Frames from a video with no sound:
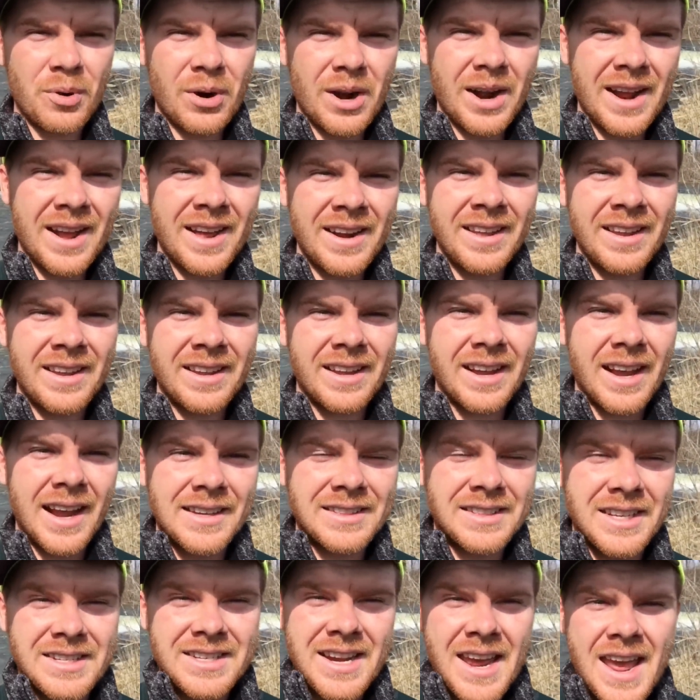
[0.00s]
Brad,
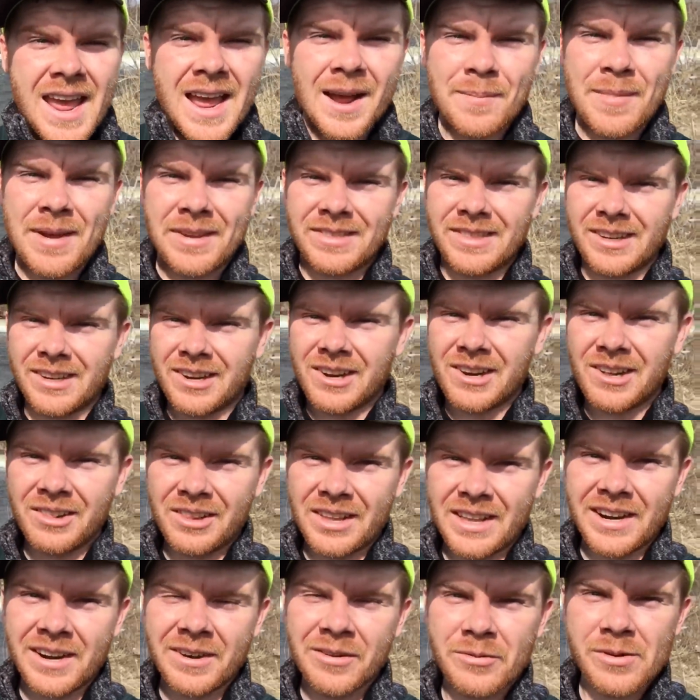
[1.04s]
and today I'm at the
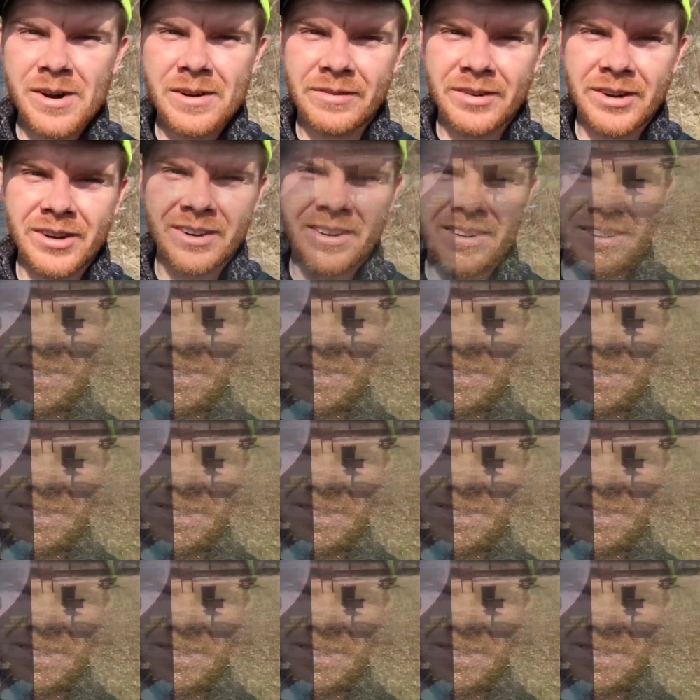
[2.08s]
Clinton River.